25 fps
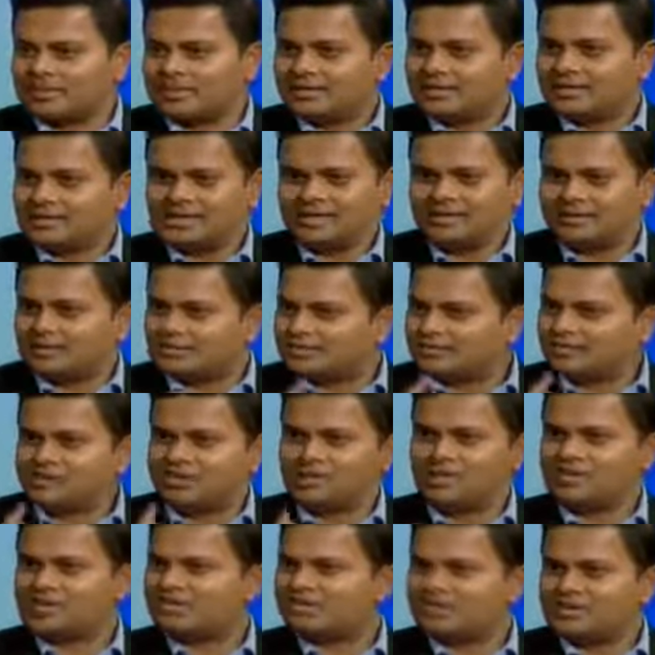right? There's so
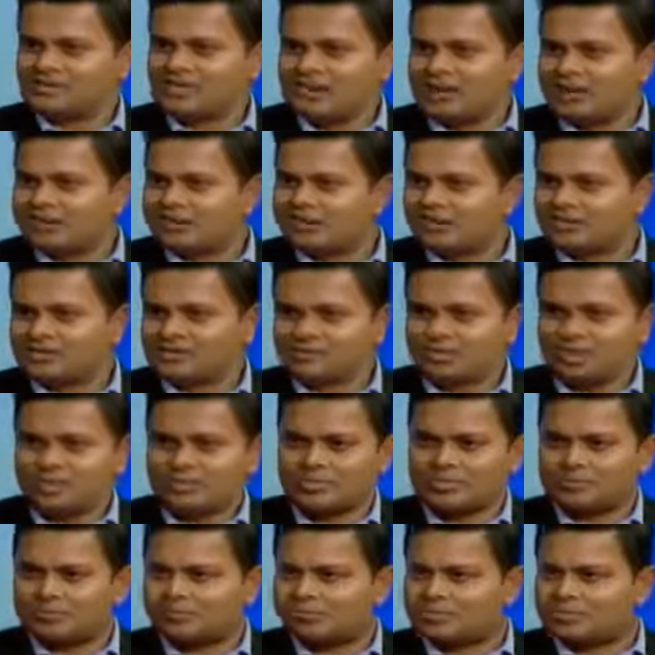much demand for the top
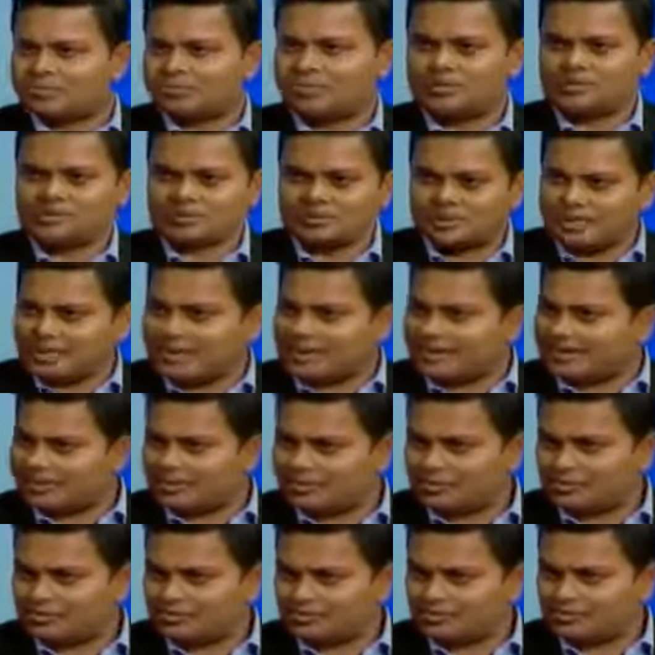institutions, they get the
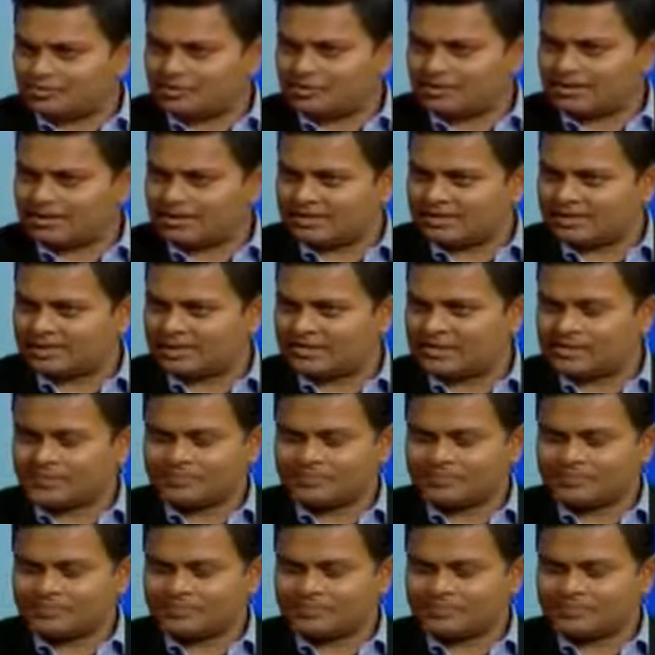good students.